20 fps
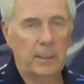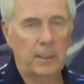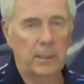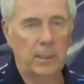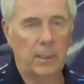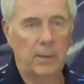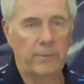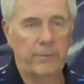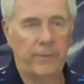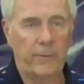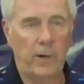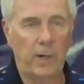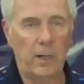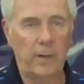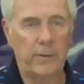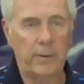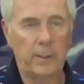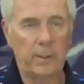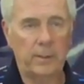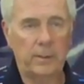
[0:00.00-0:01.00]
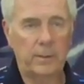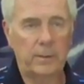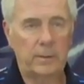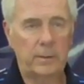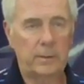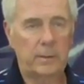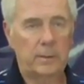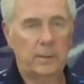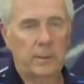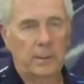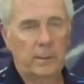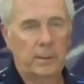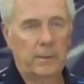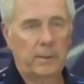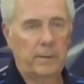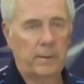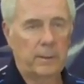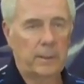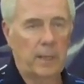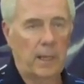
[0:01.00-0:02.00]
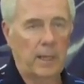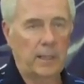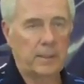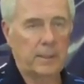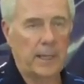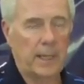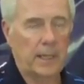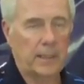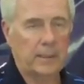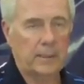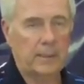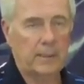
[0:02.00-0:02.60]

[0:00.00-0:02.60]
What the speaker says: A little farther, contact.